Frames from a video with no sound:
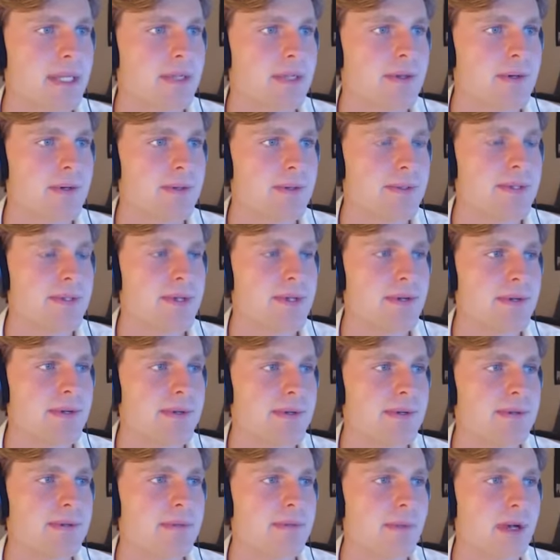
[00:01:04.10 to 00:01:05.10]
Cool,
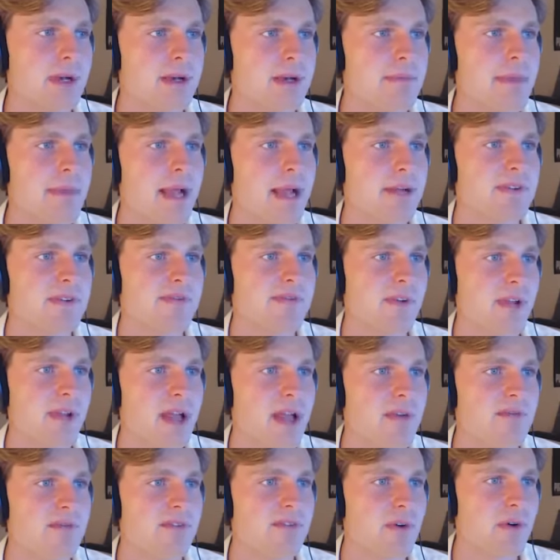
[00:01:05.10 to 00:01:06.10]
dude. Welcome back to
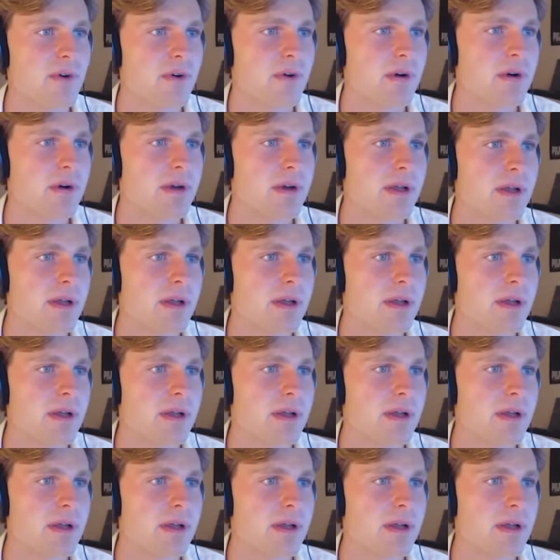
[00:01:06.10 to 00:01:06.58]
Fallout 4.